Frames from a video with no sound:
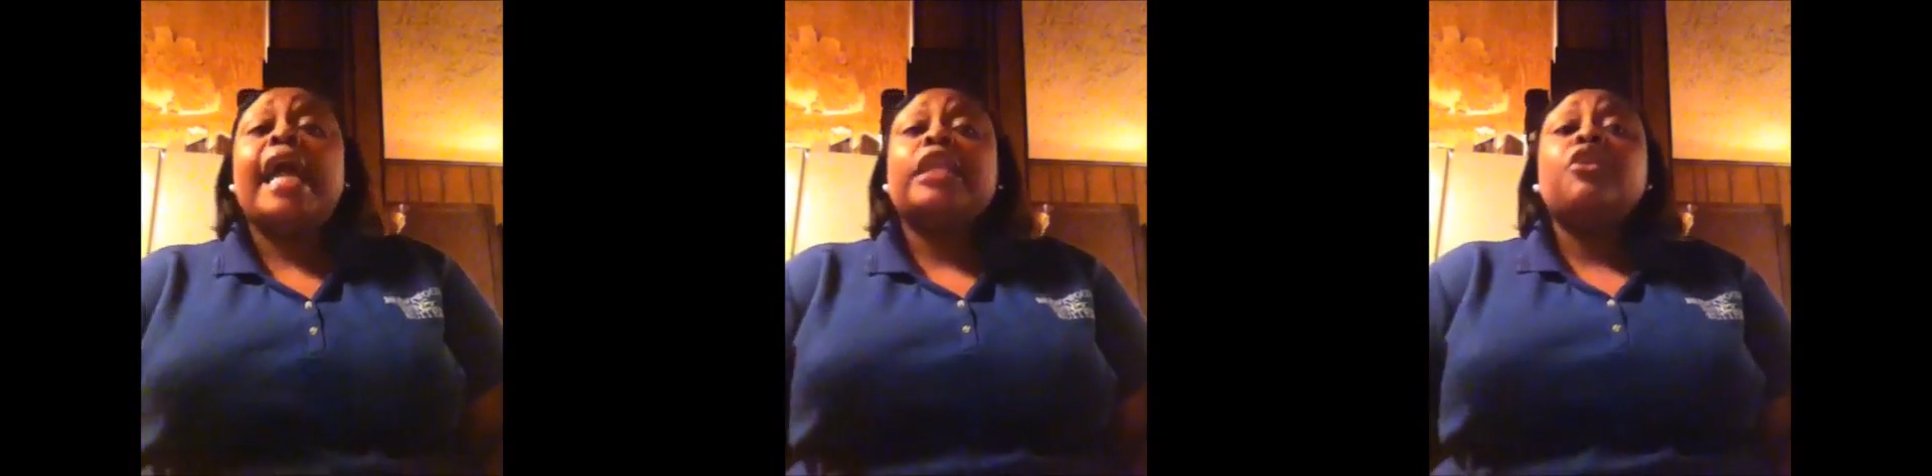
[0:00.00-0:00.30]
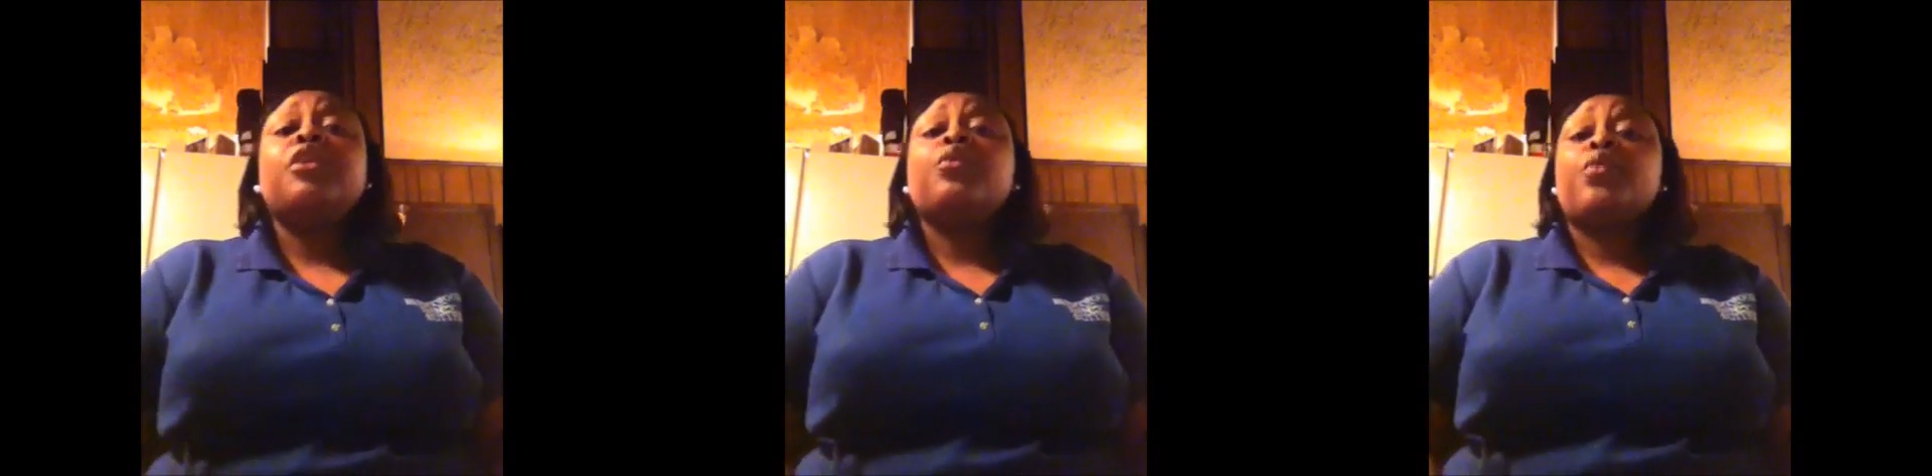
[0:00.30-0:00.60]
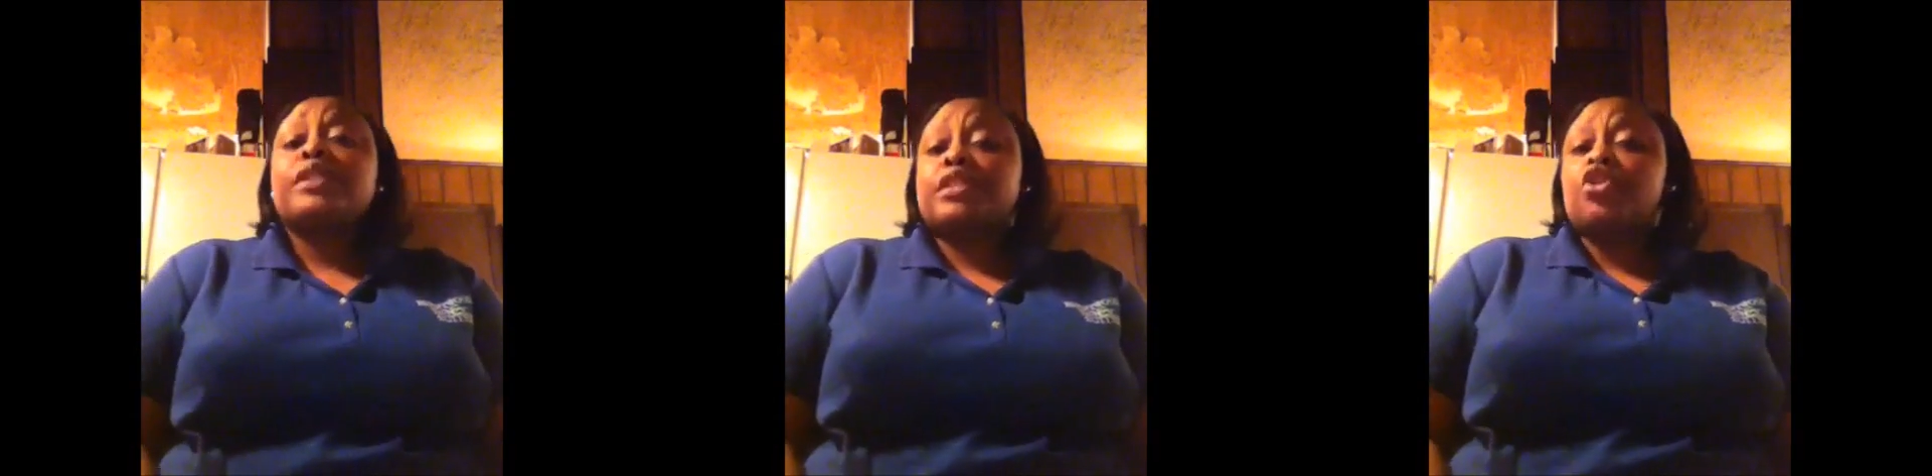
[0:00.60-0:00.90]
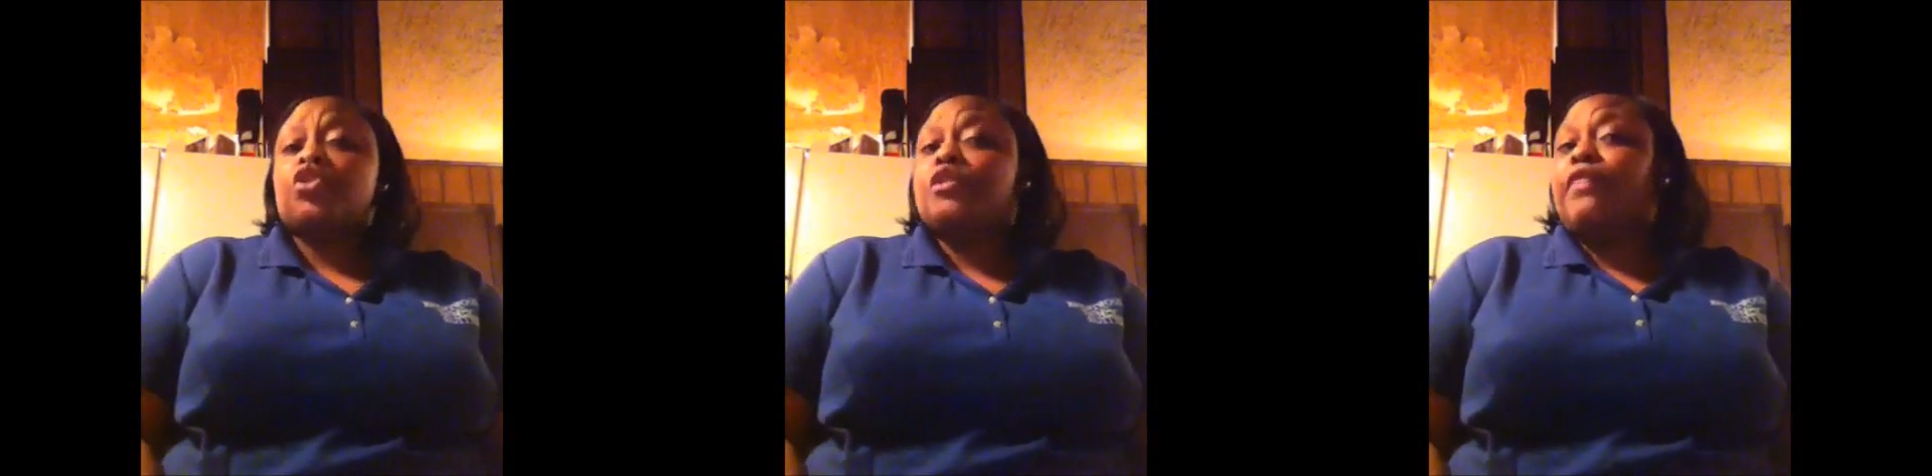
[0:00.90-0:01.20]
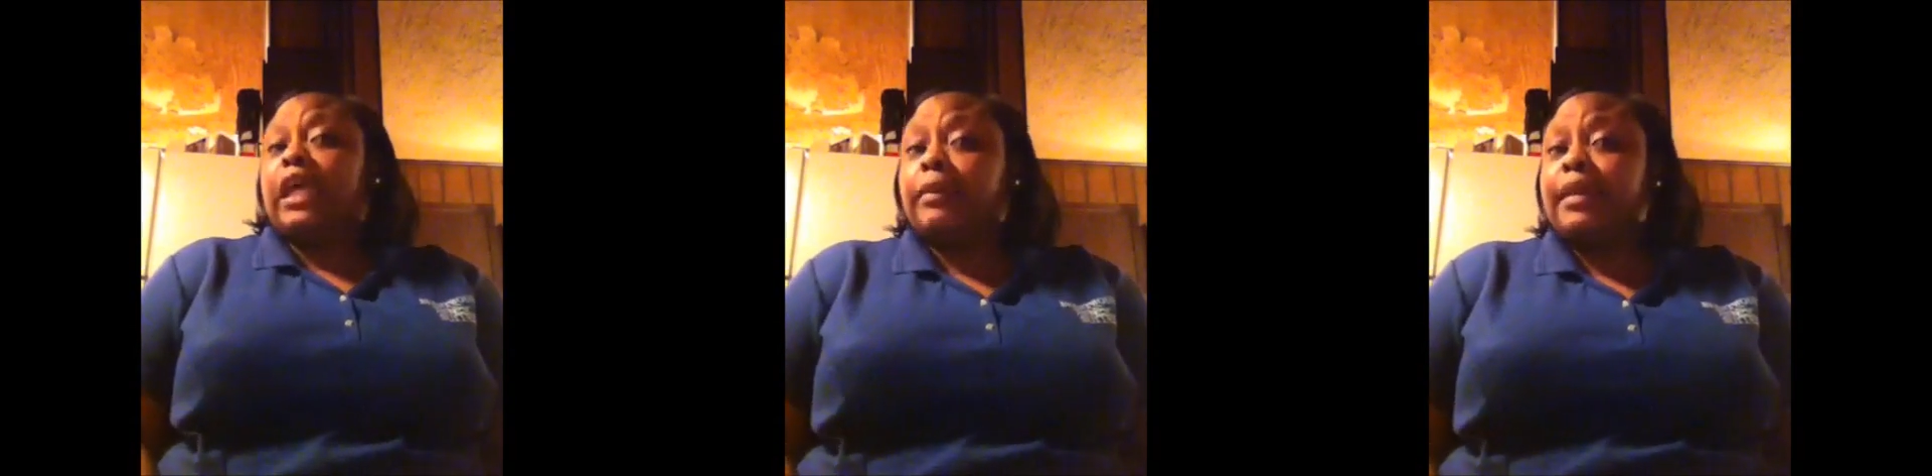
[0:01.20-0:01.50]
including research
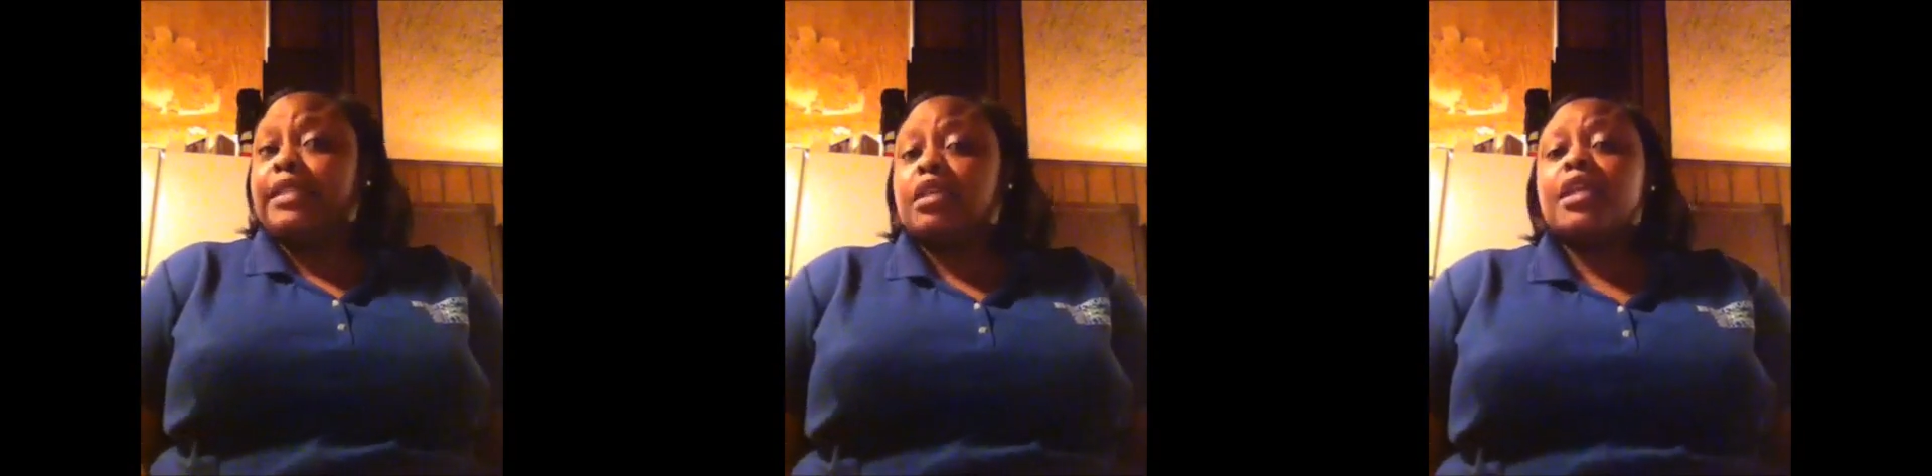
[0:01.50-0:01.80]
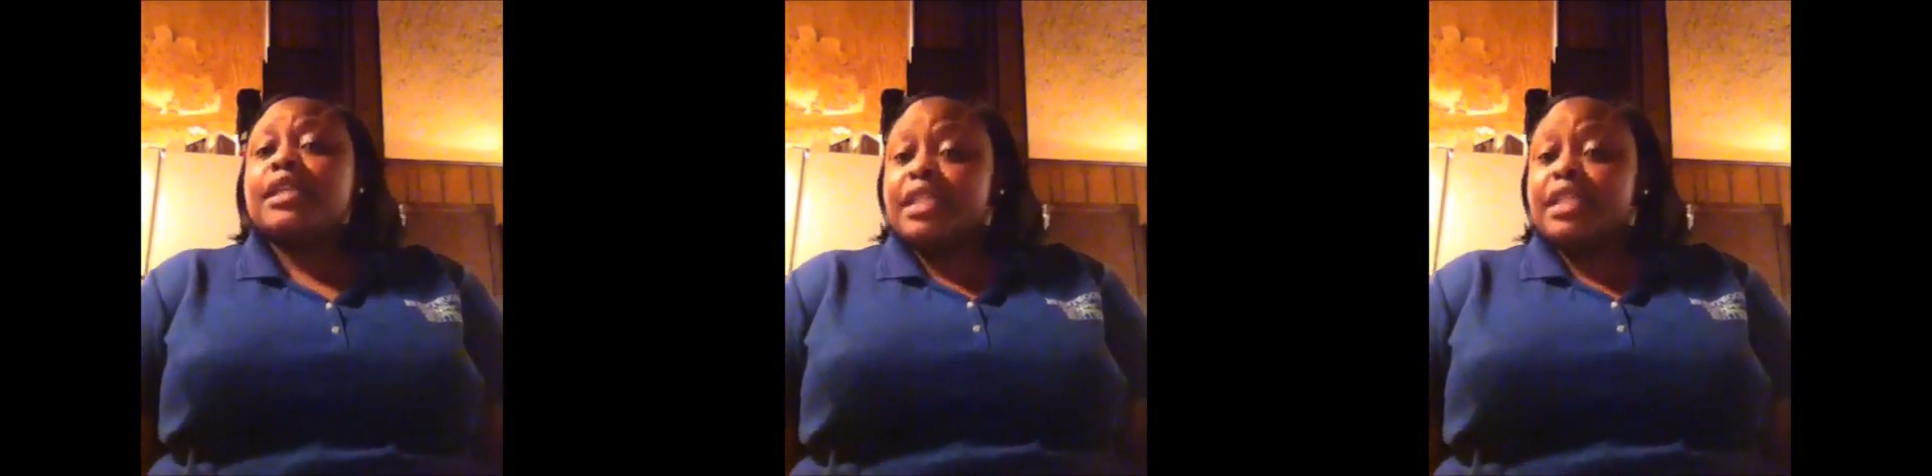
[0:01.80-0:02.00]
development,